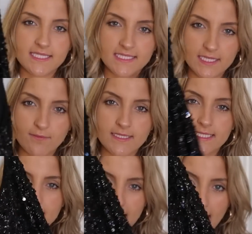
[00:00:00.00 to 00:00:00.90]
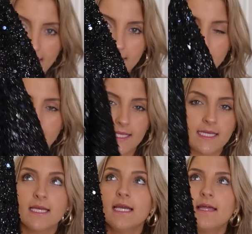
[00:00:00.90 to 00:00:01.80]
a sequin sack.
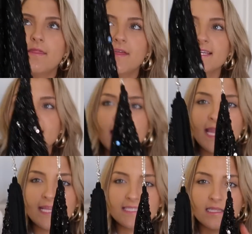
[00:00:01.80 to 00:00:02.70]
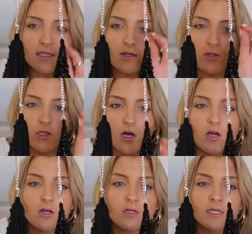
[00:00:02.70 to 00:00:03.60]
Like, this hangs a little
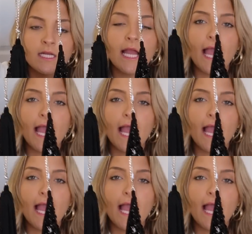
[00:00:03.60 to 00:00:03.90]
long,